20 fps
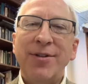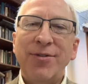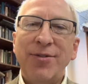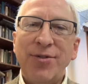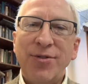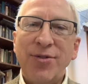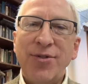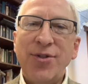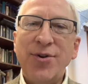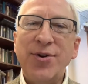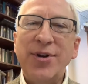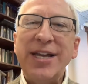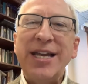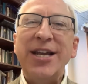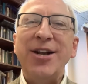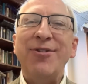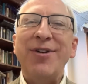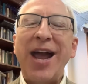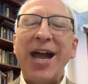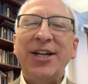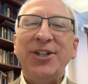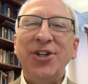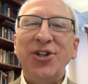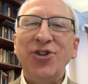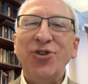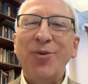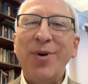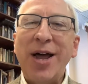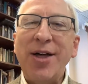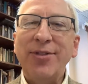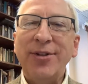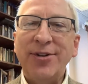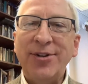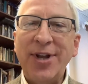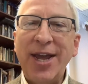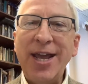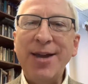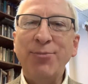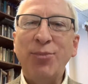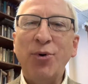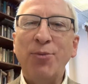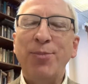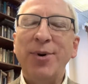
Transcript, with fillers: the interactions around the table,